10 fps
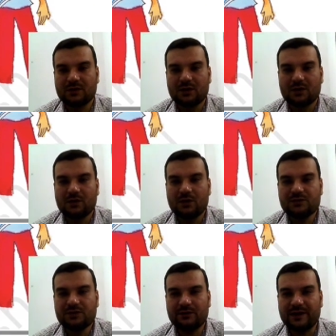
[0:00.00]
Close
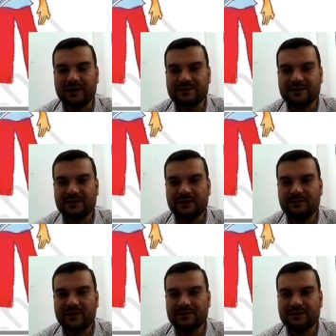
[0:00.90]
your eyes and
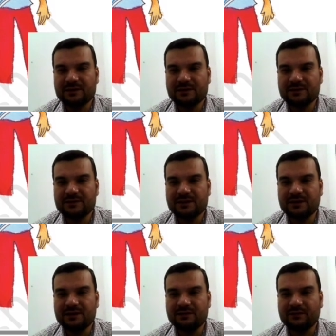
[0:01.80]
imagine the
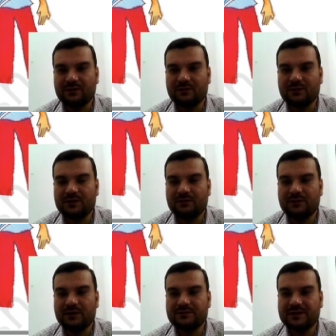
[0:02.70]
sea with the
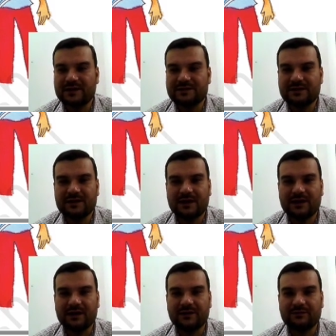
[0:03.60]
waves rising
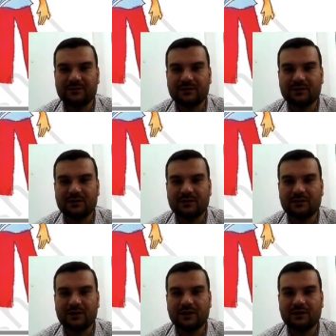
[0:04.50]
high.
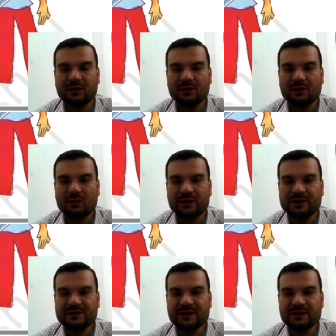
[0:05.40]
Okay, what
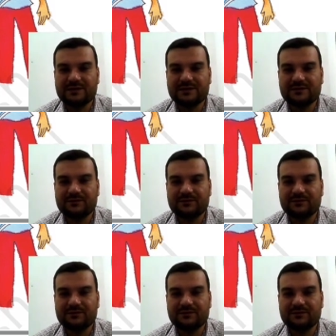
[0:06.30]
it says?